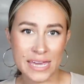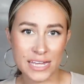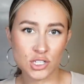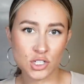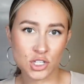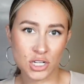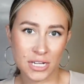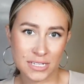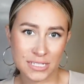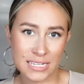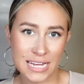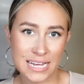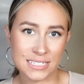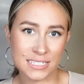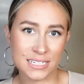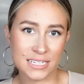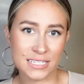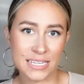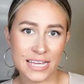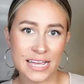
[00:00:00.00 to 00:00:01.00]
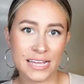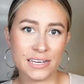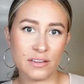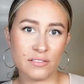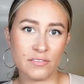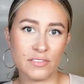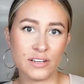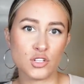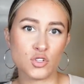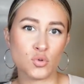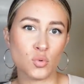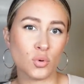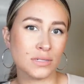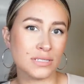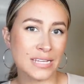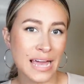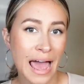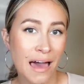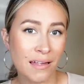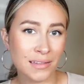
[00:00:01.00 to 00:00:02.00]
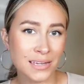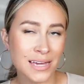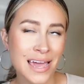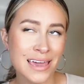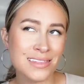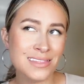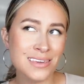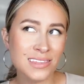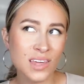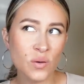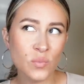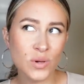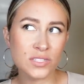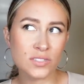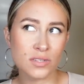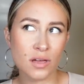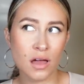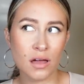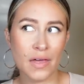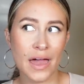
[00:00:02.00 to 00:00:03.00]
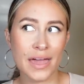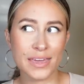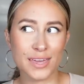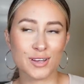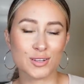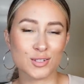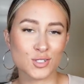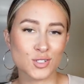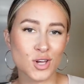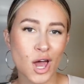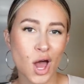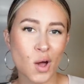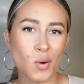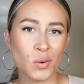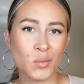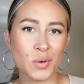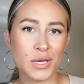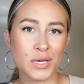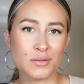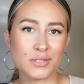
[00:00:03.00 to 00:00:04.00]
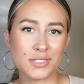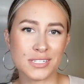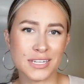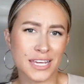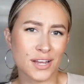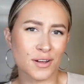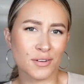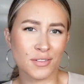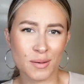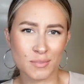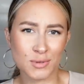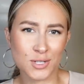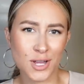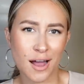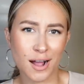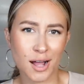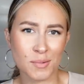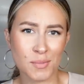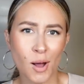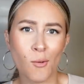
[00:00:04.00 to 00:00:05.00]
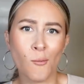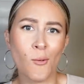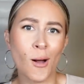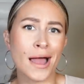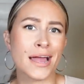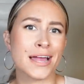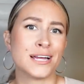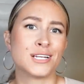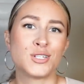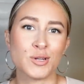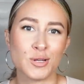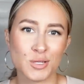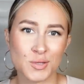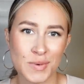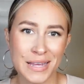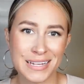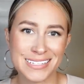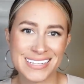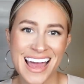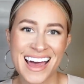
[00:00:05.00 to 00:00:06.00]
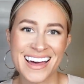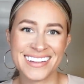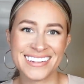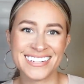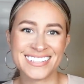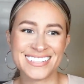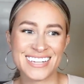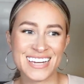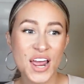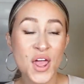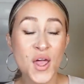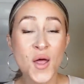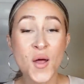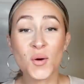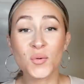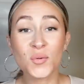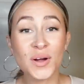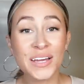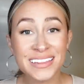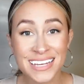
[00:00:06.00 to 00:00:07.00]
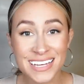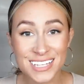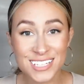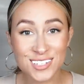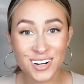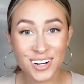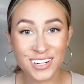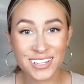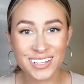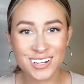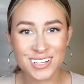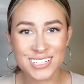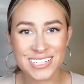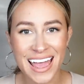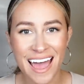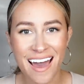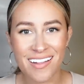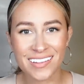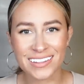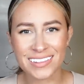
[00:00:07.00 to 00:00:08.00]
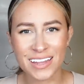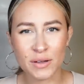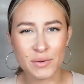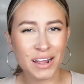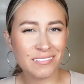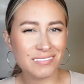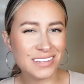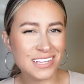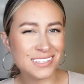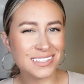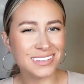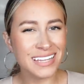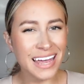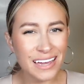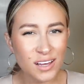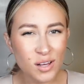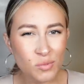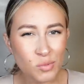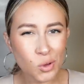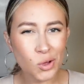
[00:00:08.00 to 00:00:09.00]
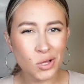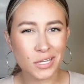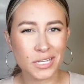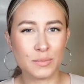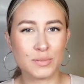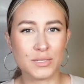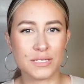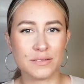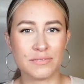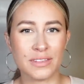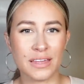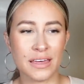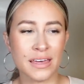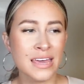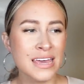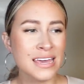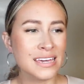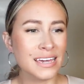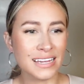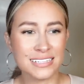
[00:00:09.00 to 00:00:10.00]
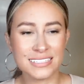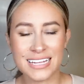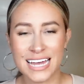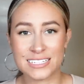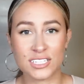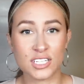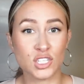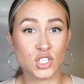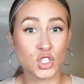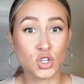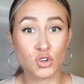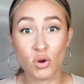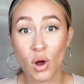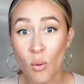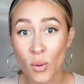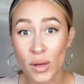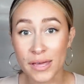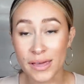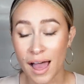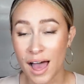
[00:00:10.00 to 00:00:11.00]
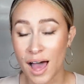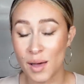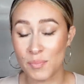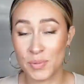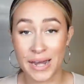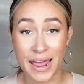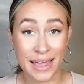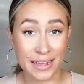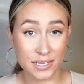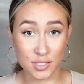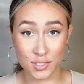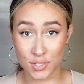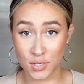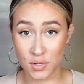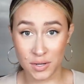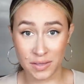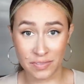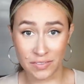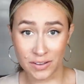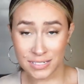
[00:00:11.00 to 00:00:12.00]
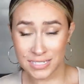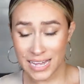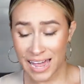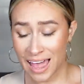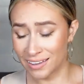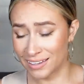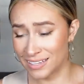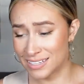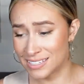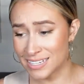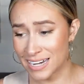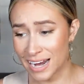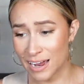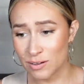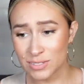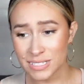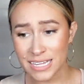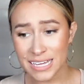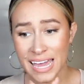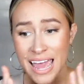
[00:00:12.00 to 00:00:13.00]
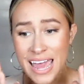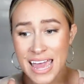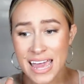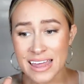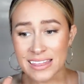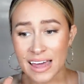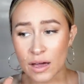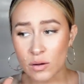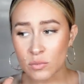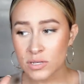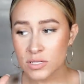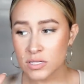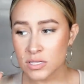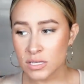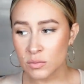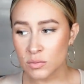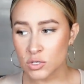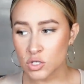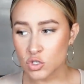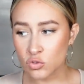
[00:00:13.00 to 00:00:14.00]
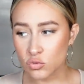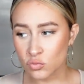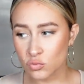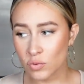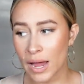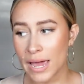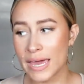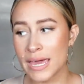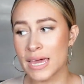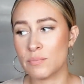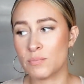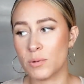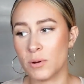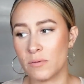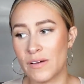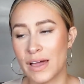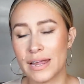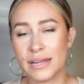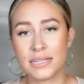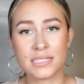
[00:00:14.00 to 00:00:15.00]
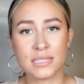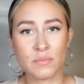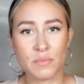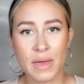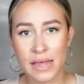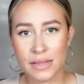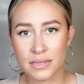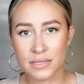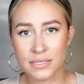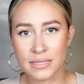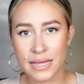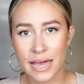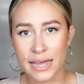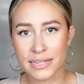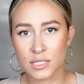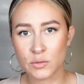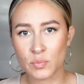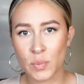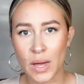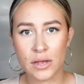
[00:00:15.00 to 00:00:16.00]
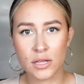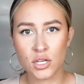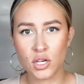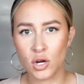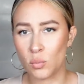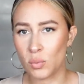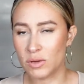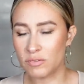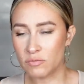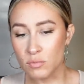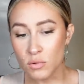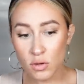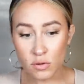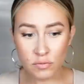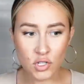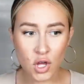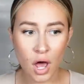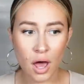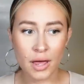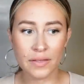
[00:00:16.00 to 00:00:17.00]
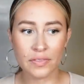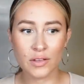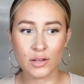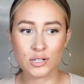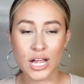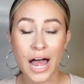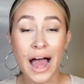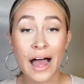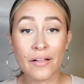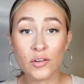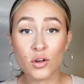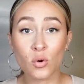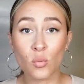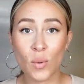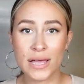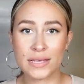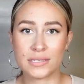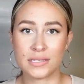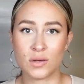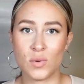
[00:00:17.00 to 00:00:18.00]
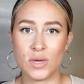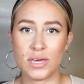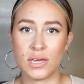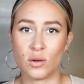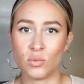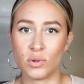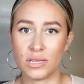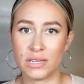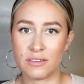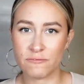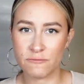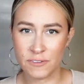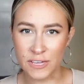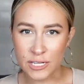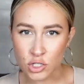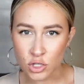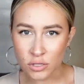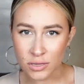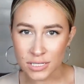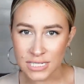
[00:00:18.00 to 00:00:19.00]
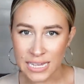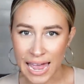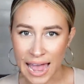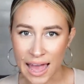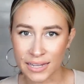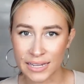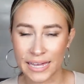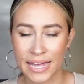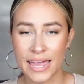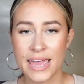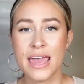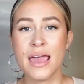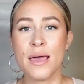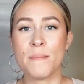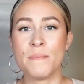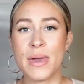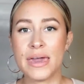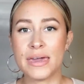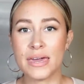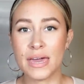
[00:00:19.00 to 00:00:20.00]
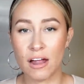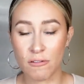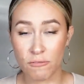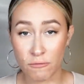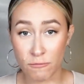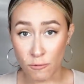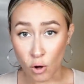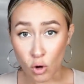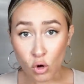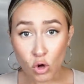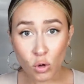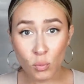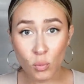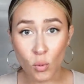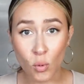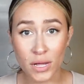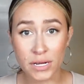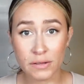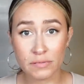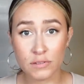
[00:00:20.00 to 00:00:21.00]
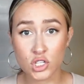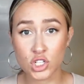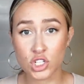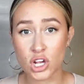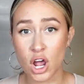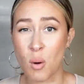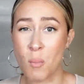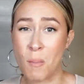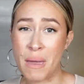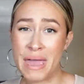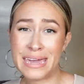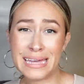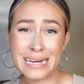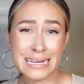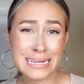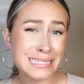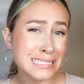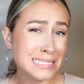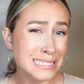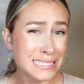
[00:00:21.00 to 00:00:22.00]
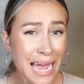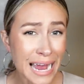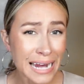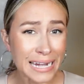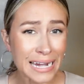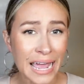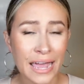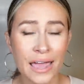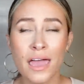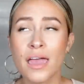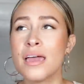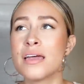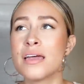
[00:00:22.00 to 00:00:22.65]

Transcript: each contestant's individual talent. I think that we saw that years ago when we used to hear them talk about why I chose my talent and when they started their talent. And they would have these likable clips of the contestants growing up and executing their talents. And I was like, it was great. It provided some insights, but you know, we've moved on and there's other ways that we can really feature the talent, make it a focal point of the show, make it exciting.